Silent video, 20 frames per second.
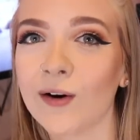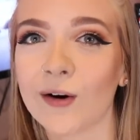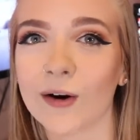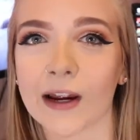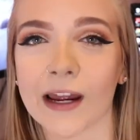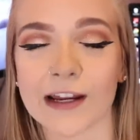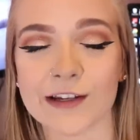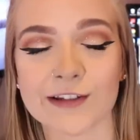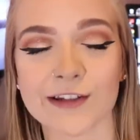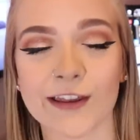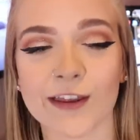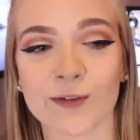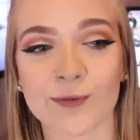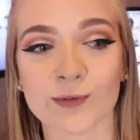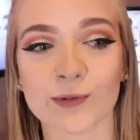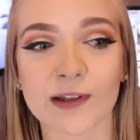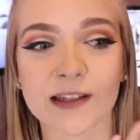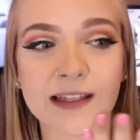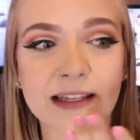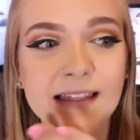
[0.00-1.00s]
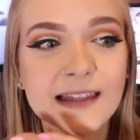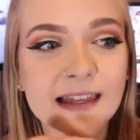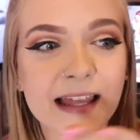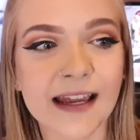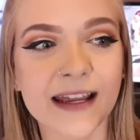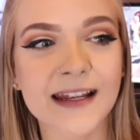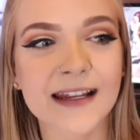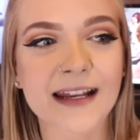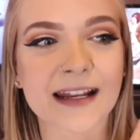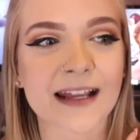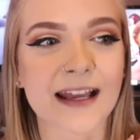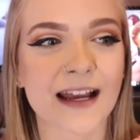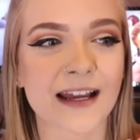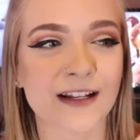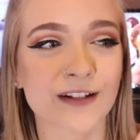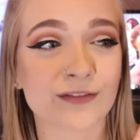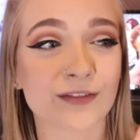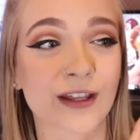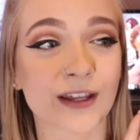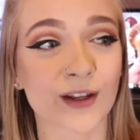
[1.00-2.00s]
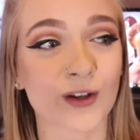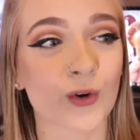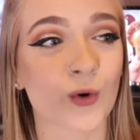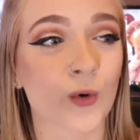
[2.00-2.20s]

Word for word: or actually like really light and kind of like an